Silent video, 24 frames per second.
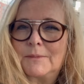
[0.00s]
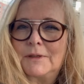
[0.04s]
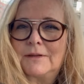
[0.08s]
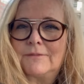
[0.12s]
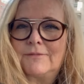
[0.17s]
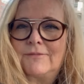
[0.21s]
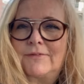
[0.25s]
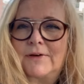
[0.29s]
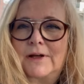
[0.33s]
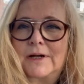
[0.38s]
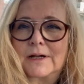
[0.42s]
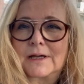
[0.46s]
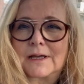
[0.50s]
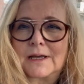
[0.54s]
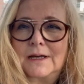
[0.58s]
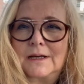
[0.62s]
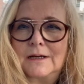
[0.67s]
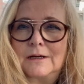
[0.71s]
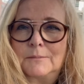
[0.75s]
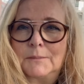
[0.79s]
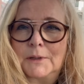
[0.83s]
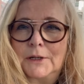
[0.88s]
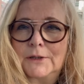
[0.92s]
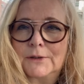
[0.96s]

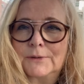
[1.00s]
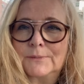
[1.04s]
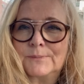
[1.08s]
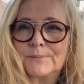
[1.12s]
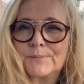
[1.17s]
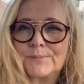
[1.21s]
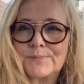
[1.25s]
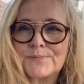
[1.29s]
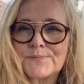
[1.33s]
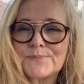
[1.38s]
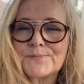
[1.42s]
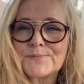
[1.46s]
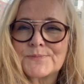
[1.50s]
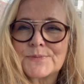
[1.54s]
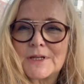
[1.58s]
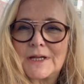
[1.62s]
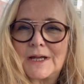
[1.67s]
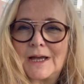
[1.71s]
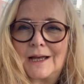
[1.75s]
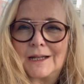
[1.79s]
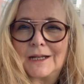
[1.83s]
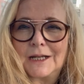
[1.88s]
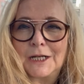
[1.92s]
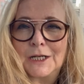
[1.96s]
Ferragamo.
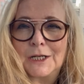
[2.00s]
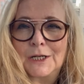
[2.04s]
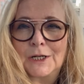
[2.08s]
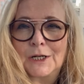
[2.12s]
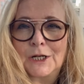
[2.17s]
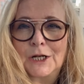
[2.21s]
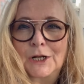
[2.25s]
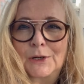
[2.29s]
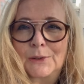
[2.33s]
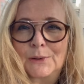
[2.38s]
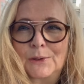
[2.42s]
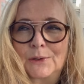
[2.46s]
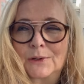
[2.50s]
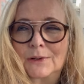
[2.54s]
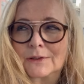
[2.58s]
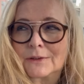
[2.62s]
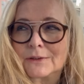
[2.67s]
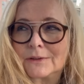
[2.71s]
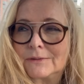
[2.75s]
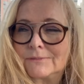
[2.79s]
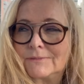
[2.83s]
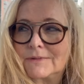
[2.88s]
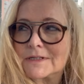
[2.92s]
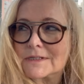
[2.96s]
Had a long
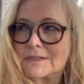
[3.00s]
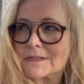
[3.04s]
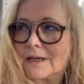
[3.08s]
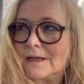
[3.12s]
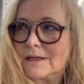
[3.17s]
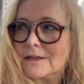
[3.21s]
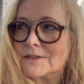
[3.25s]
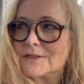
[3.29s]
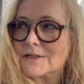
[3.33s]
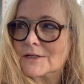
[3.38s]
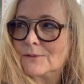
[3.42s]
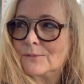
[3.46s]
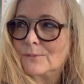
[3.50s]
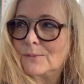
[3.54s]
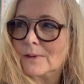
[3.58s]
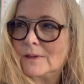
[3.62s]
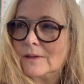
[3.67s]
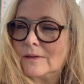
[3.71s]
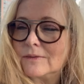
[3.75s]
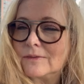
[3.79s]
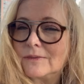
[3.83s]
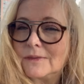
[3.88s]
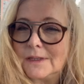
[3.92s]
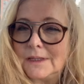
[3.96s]
conversation
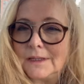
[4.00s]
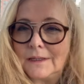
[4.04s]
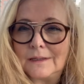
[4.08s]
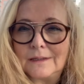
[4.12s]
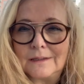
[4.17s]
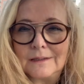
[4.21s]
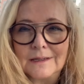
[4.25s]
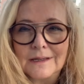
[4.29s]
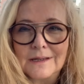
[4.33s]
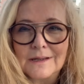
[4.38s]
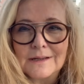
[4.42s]
with the